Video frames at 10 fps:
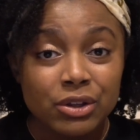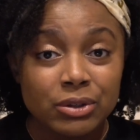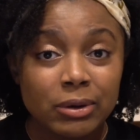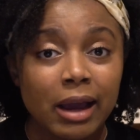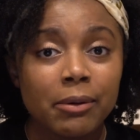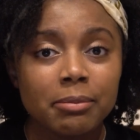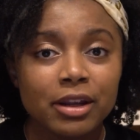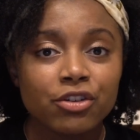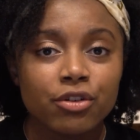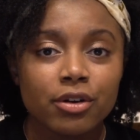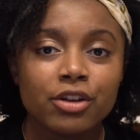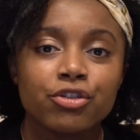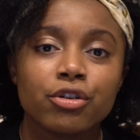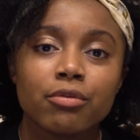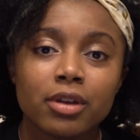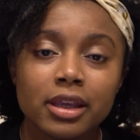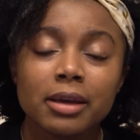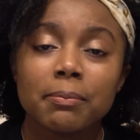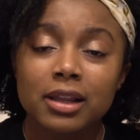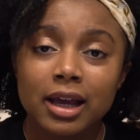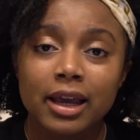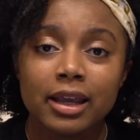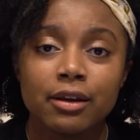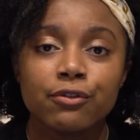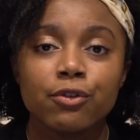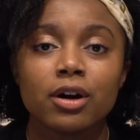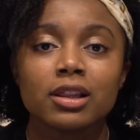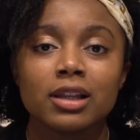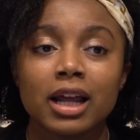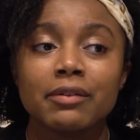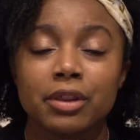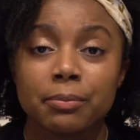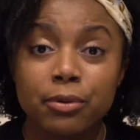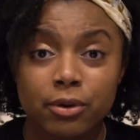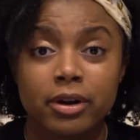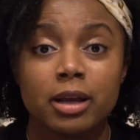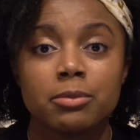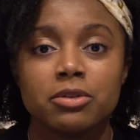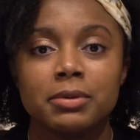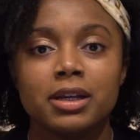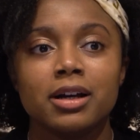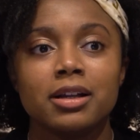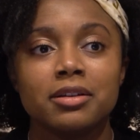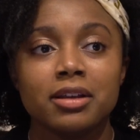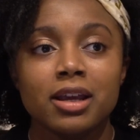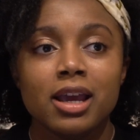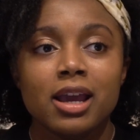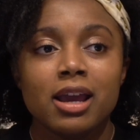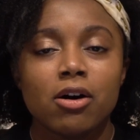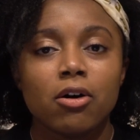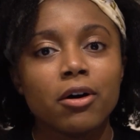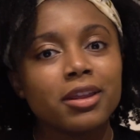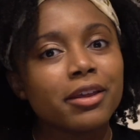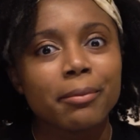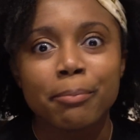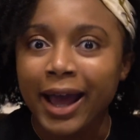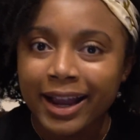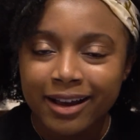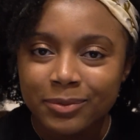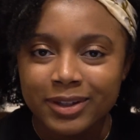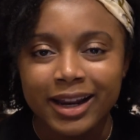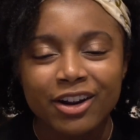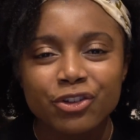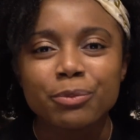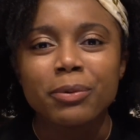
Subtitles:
So I would make sure that you're really applying for a lot of other programs, because all the other backups that I actually